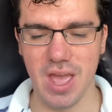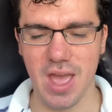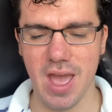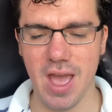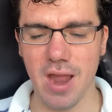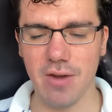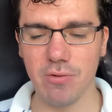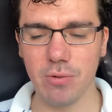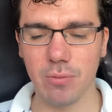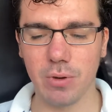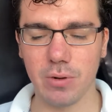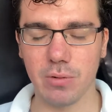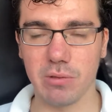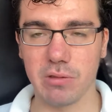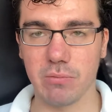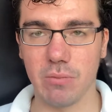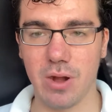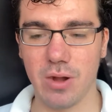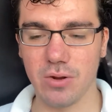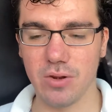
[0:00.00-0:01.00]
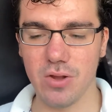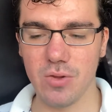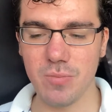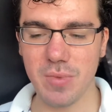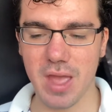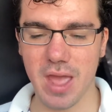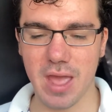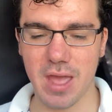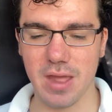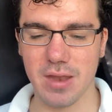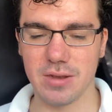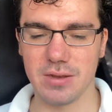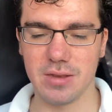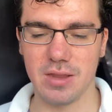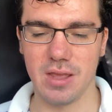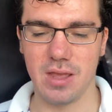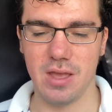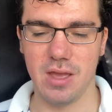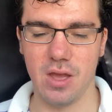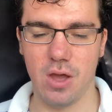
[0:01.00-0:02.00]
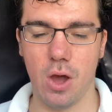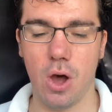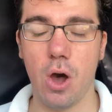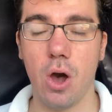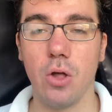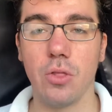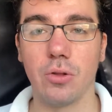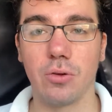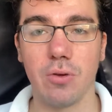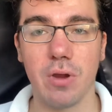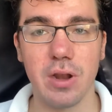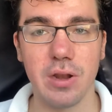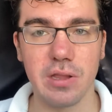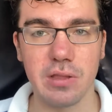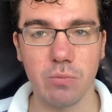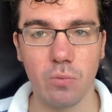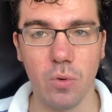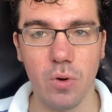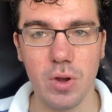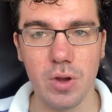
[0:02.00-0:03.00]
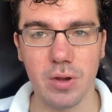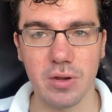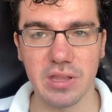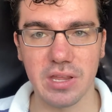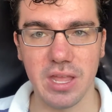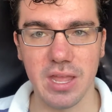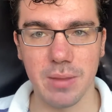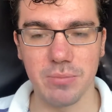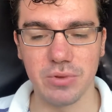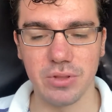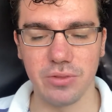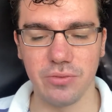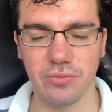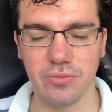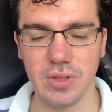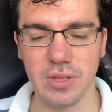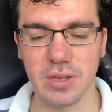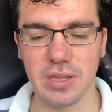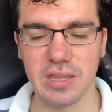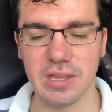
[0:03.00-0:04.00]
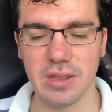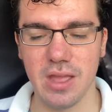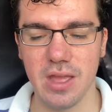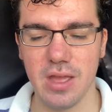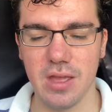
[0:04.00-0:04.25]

Everyone was welcome and all the greatest warriors came to the feast.